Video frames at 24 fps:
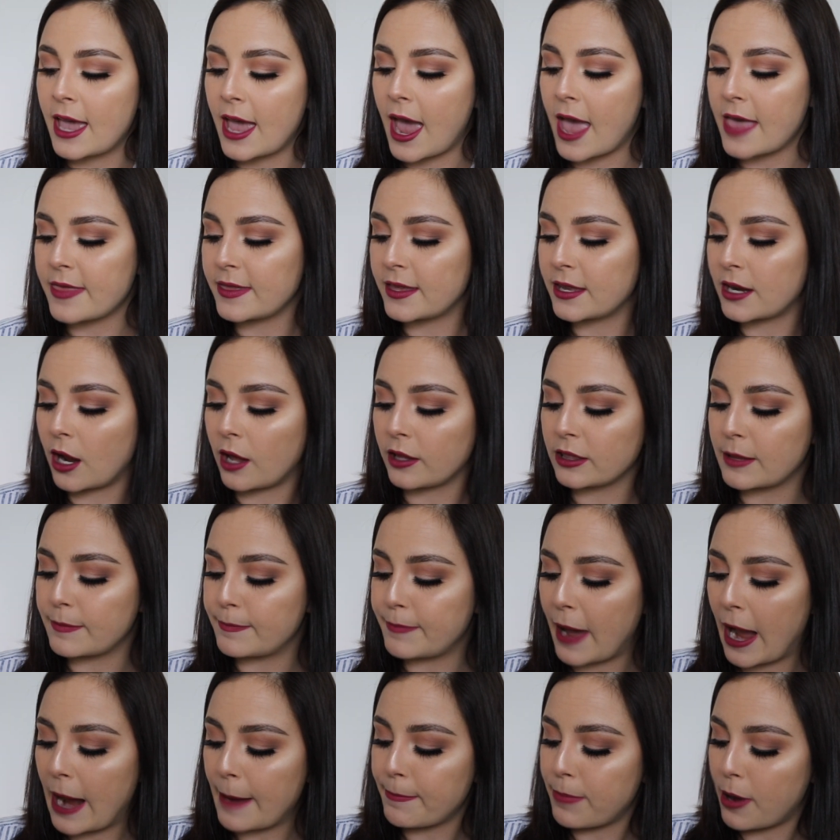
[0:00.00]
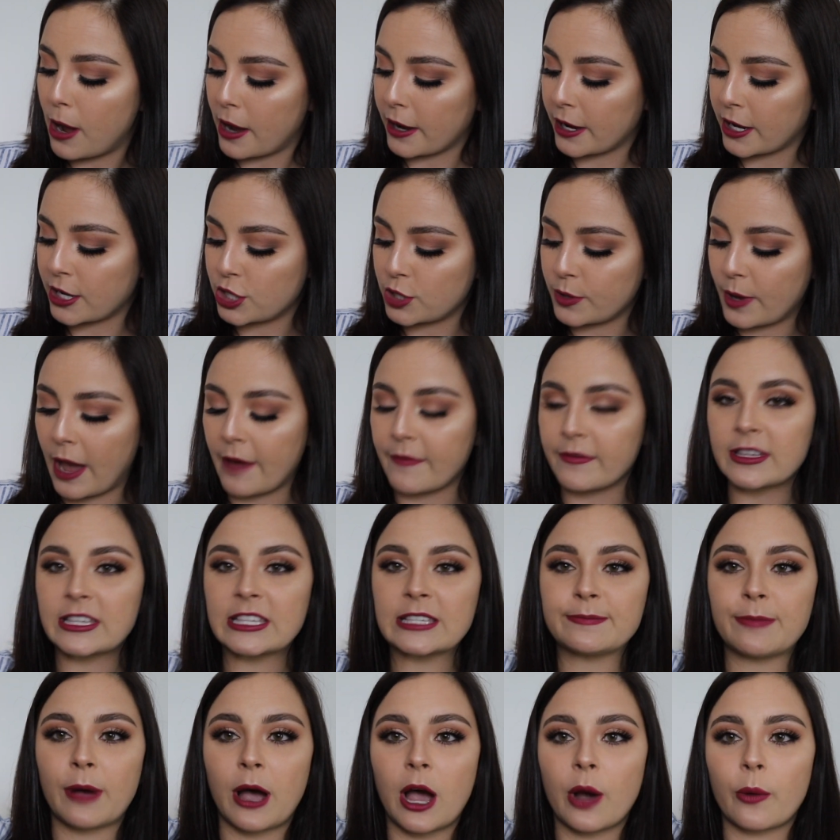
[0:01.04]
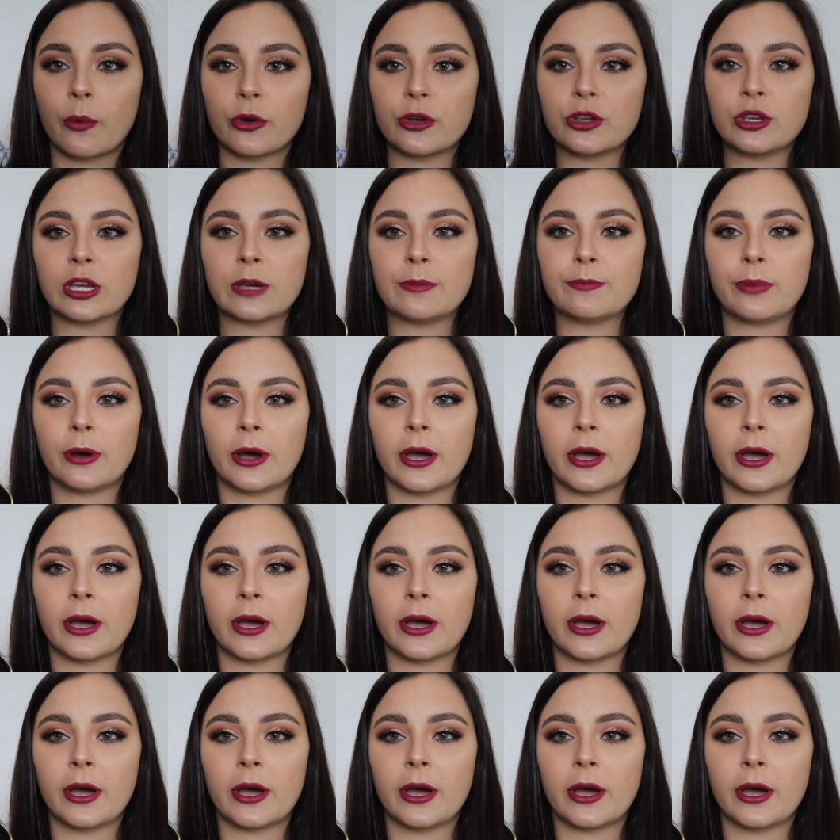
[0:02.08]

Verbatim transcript: And then on the back pocket, you have a spot where you can